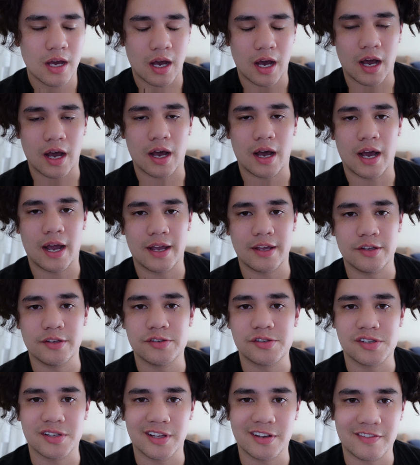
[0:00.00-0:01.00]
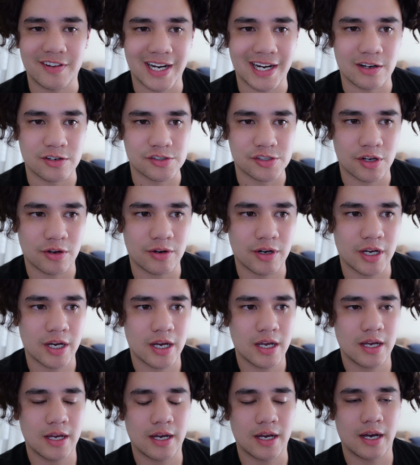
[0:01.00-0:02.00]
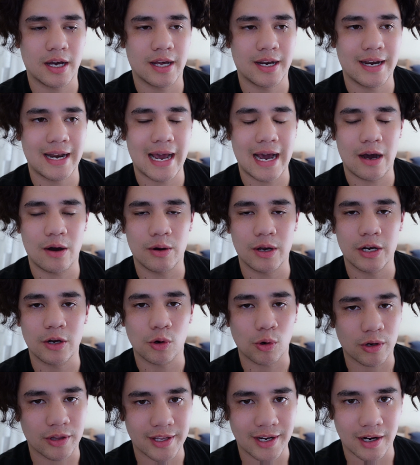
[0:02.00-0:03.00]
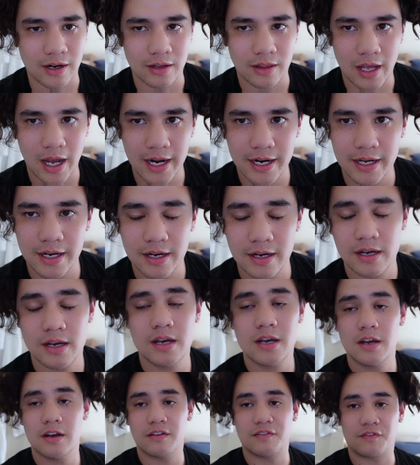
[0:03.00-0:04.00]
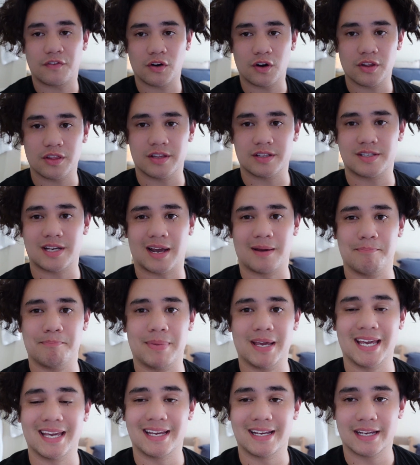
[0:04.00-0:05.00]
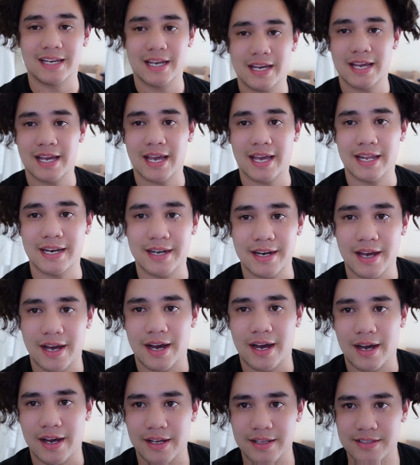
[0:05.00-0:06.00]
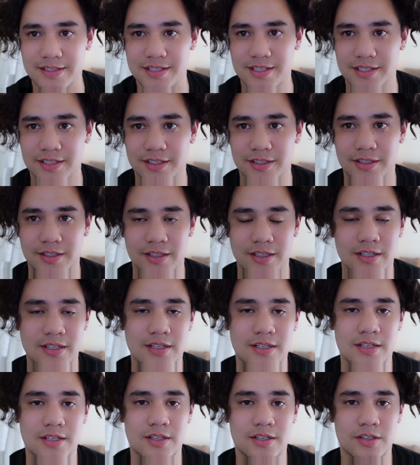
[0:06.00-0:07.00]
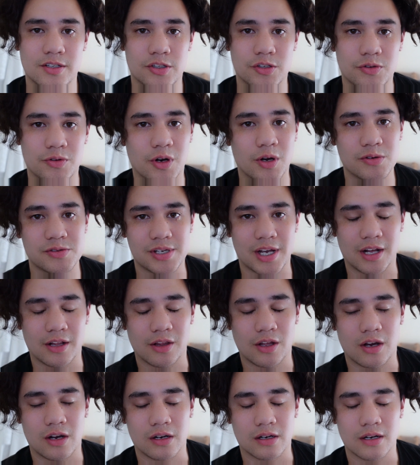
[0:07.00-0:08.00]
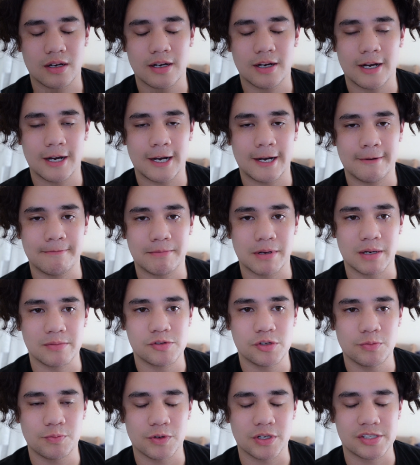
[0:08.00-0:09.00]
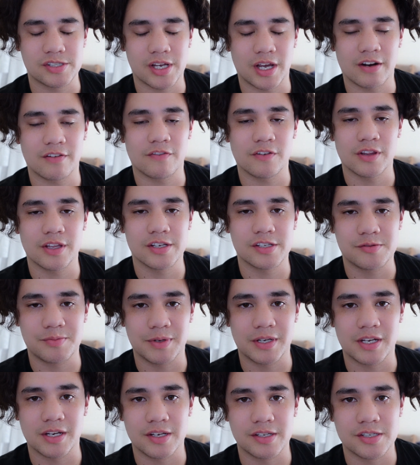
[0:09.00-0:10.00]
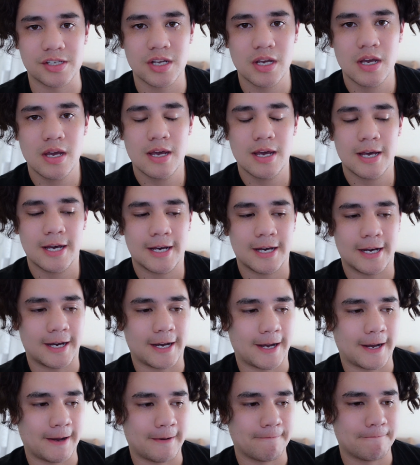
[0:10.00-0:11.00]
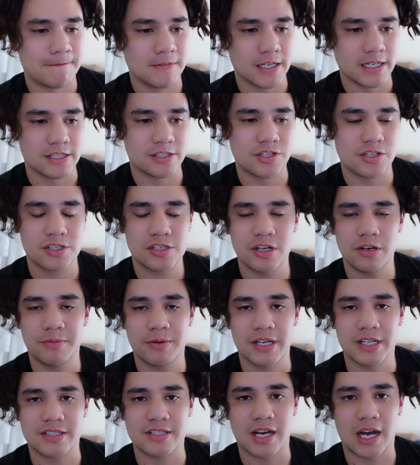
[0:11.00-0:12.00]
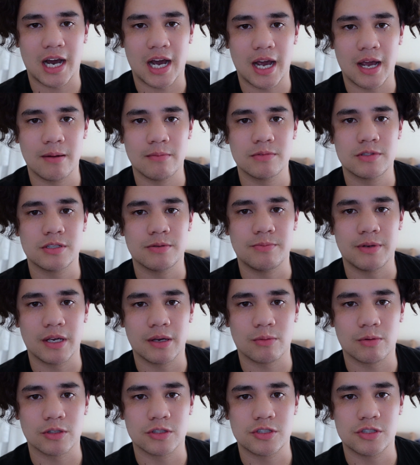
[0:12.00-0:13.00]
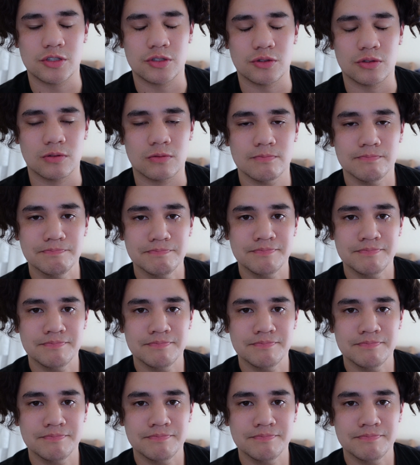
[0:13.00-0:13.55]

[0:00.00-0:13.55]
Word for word: uh, I used to live in Arizona, uh, now in North Carolina for the time being, and uh, until who knows how long. Um, but I'm super excited for this because um, it's just going to be a time to be able to